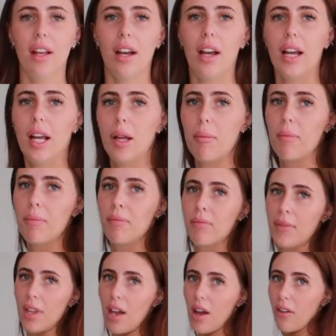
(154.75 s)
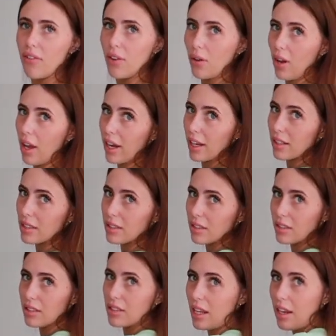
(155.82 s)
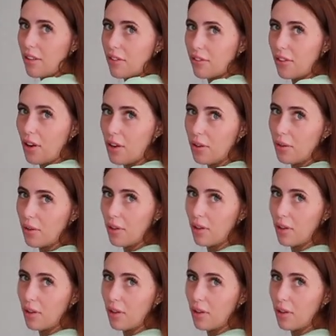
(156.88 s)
I feel like it's see-through.